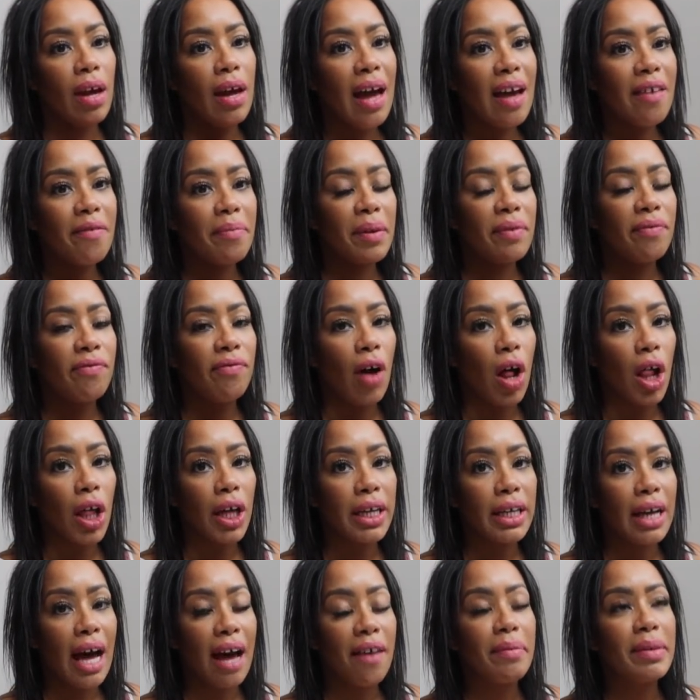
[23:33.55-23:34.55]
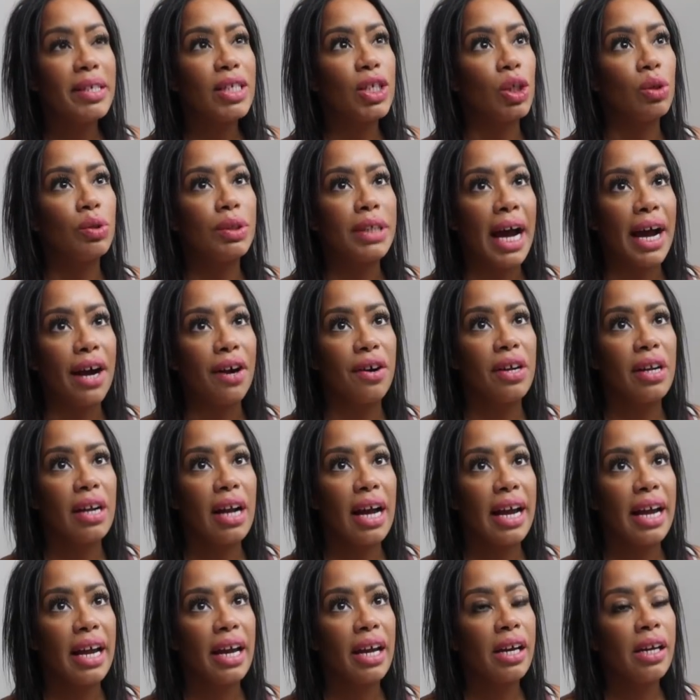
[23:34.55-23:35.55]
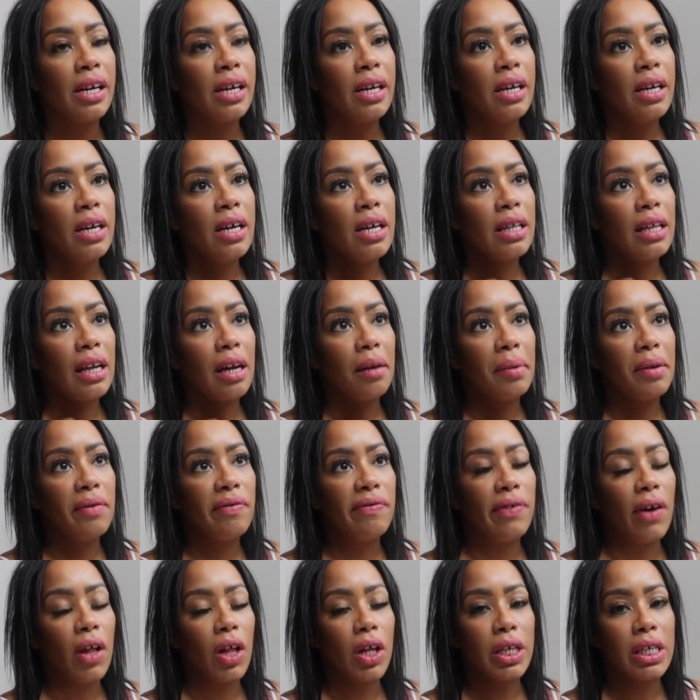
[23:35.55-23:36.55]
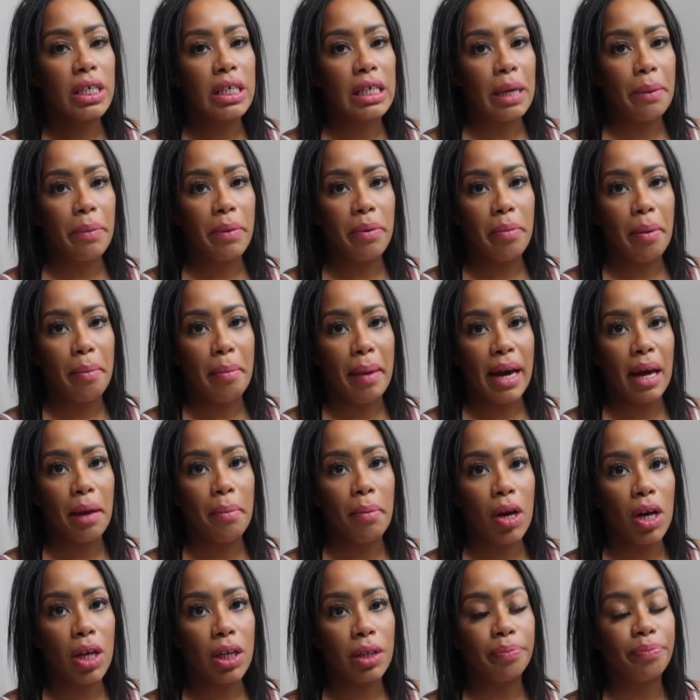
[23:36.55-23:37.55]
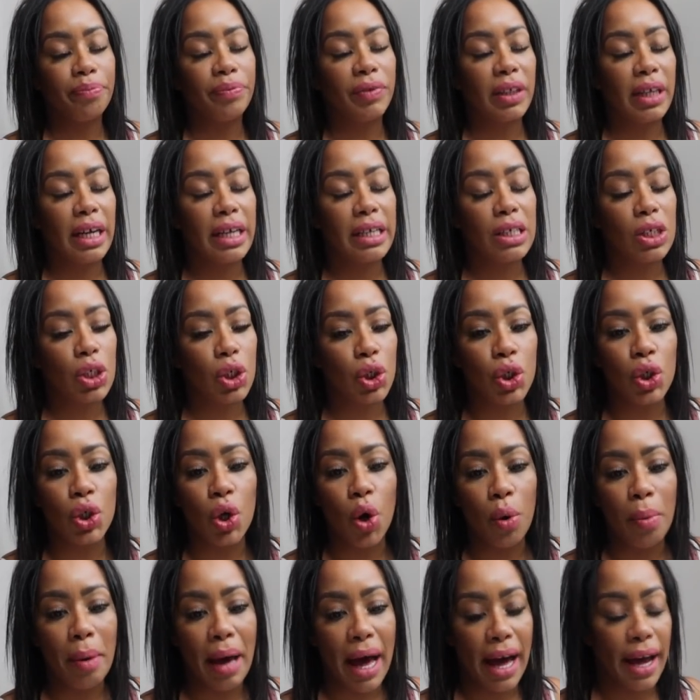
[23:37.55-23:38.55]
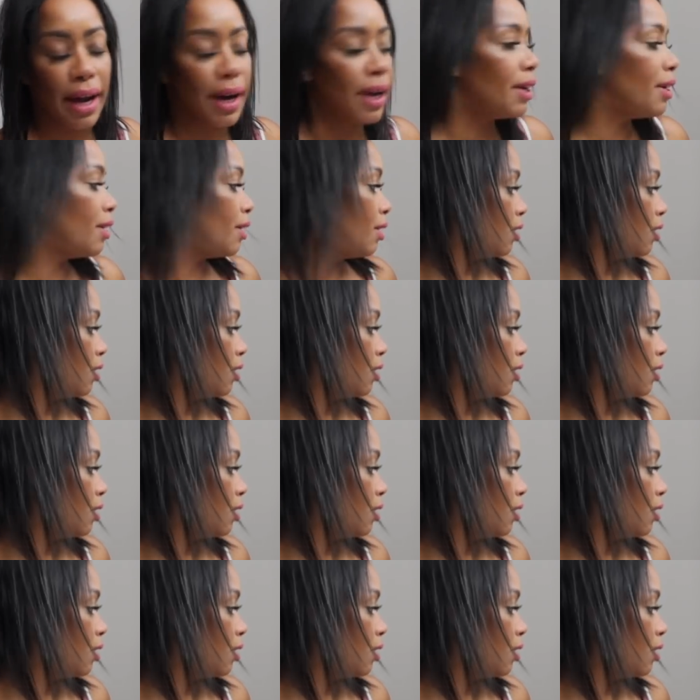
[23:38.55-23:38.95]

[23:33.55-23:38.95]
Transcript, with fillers: I've been falling, I've been so tired at night that I've been falling asleep with my makeup on. Well, that's so bad.